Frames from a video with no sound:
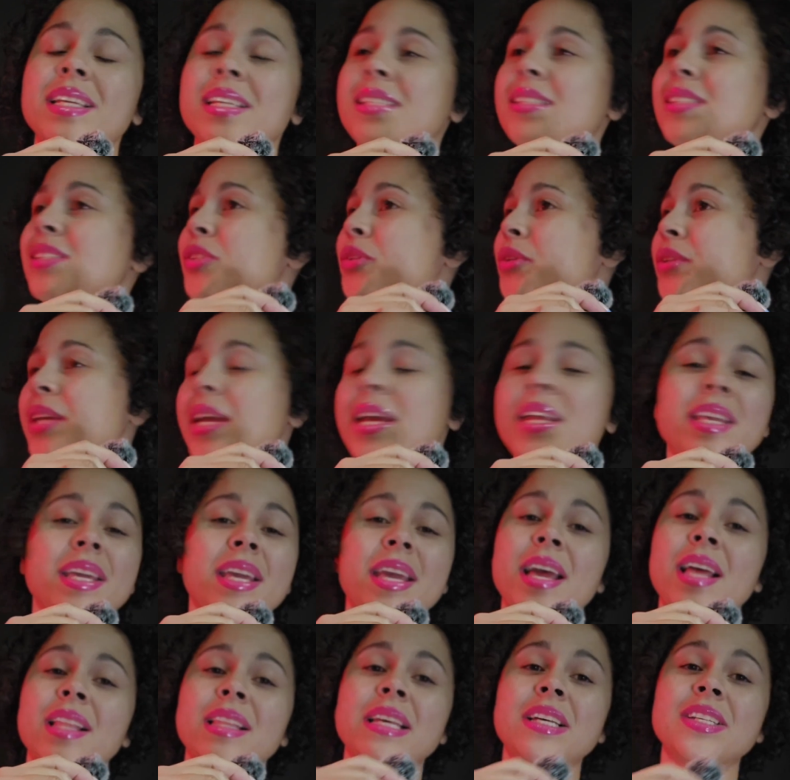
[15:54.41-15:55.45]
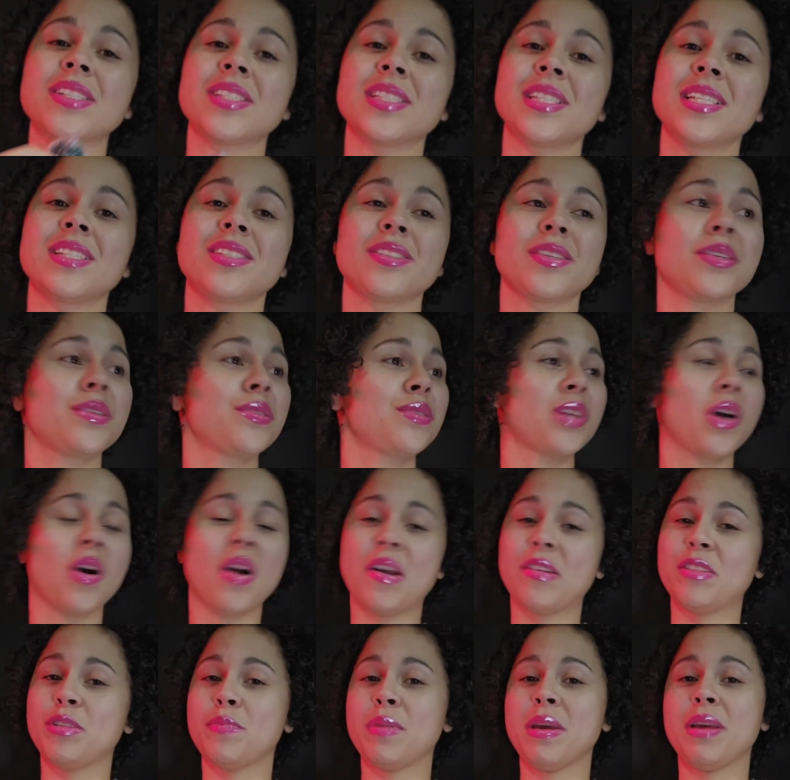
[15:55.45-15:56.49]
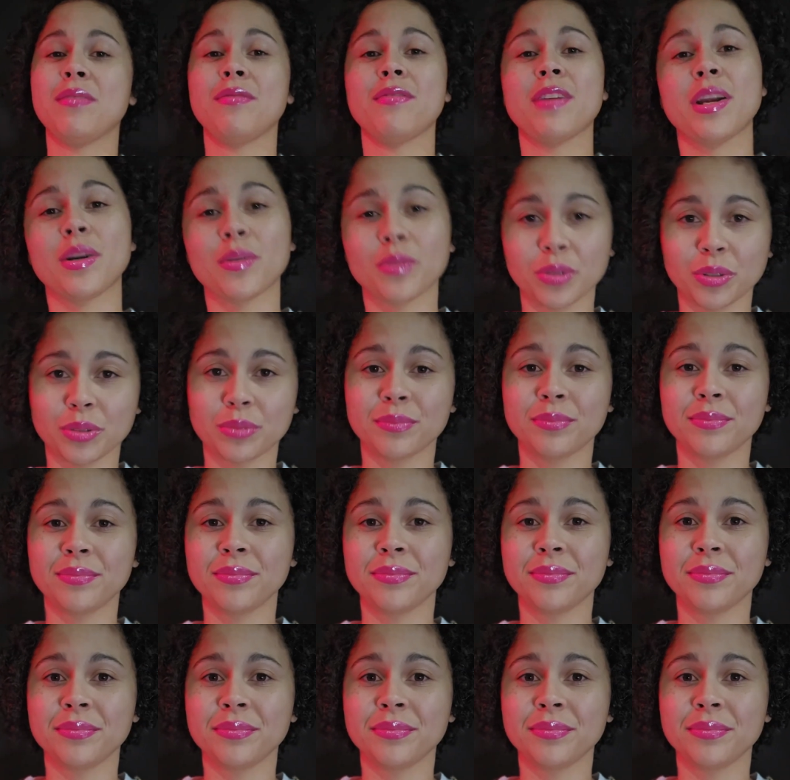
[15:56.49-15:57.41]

is creating an LLC so you don't have to pay federal.